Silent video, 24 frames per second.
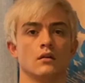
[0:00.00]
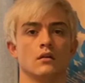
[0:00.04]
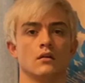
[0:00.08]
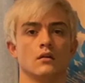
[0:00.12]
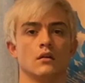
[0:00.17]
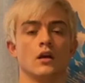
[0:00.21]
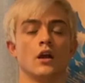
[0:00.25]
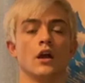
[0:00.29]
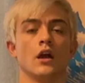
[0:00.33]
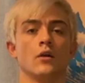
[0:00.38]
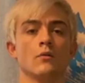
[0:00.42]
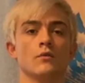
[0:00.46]

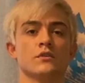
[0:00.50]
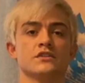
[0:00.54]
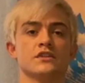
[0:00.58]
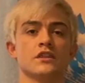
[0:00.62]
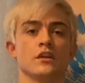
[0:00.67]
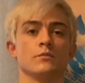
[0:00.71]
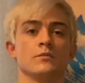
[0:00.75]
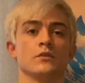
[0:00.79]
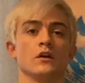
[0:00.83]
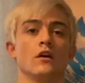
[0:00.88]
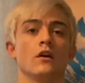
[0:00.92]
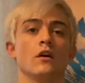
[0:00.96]
Alright, what's
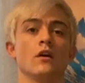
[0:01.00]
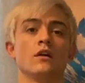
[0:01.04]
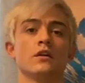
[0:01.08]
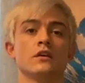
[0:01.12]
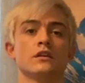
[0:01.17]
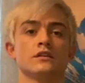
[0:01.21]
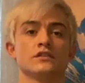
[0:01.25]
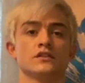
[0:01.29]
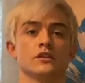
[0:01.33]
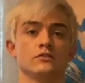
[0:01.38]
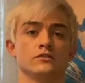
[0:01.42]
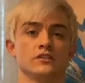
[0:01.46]
up y'all?
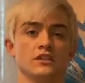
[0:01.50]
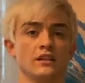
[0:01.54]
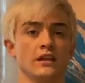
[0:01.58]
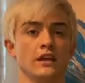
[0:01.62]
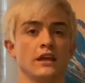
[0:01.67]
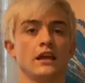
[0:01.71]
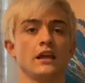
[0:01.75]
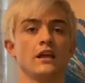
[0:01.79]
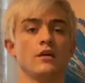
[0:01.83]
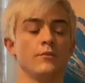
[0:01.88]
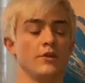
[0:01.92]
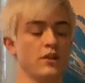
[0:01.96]
So
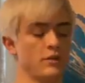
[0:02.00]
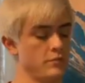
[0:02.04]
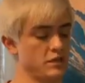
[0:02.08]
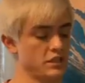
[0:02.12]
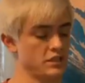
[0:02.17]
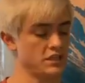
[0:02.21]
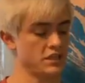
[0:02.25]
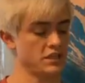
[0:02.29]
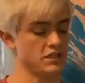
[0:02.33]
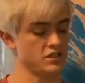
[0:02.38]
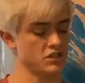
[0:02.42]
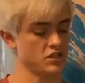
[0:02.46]
today I'm going to be
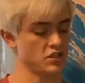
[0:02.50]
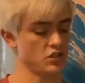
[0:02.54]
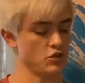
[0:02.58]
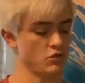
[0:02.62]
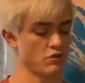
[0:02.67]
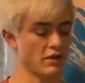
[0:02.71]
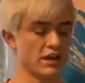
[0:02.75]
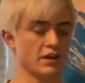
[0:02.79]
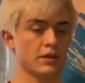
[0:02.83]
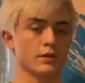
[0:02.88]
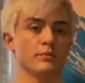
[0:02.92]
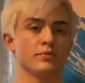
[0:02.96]
teaching you
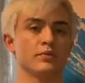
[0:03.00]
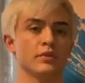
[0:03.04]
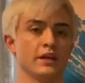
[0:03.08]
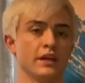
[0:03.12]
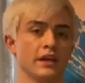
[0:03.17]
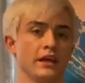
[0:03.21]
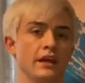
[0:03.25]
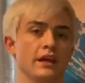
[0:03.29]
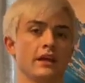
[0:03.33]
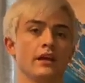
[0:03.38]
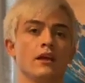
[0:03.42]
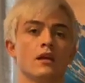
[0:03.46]
how to
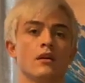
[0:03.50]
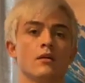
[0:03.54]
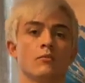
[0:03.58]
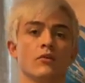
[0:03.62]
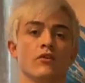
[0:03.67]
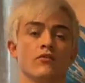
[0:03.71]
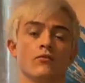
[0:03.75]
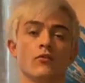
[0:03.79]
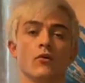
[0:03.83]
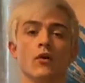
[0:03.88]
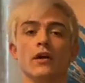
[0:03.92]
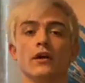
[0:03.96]
play
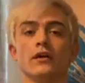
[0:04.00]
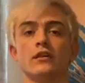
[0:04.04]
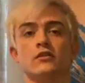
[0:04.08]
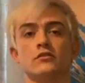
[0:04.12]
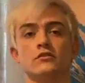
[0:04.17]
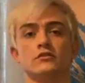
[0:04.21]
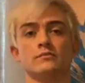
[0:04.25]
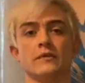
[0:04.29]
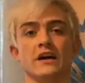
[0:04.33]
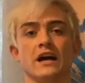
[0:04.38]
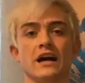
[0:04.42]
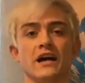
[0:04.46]
Before I
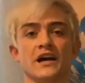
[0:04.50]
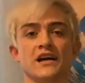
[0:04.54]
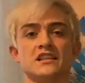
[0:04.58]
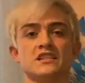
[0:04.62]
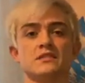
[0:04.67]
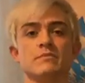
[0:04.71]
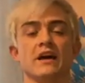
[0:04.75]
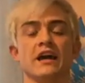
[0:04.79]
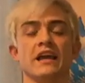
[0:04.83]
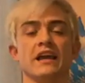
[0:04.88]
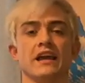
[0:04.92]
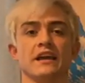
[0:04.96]
Close My Eyes
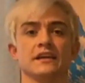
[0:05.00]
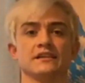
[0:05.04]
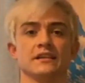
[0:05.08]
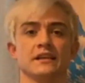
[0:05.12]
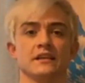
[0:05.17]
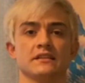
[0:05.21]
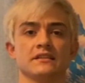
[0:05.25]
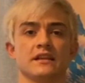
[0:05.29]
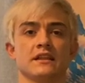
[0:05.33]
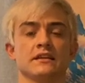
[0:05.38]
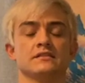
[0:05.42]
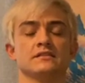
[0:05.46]
by
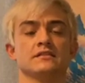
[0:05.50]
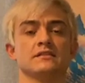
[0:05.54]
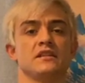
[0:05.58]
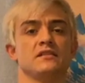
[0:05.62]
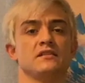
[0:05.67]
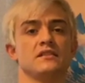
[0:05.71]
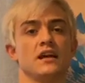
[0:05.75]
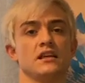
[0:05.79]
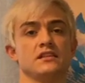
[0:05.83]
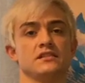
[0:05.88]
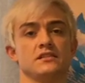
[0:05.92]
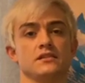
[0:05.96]

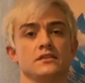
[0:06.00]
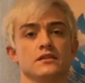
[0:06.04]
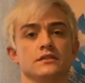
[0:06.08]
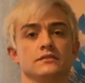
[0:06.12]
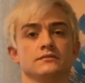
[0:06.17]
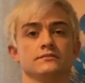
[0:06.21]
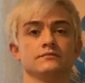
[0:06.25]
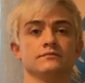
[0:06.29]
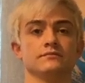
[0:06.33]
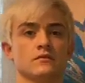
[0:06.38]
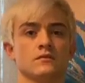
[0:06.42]
XXXTENTACION.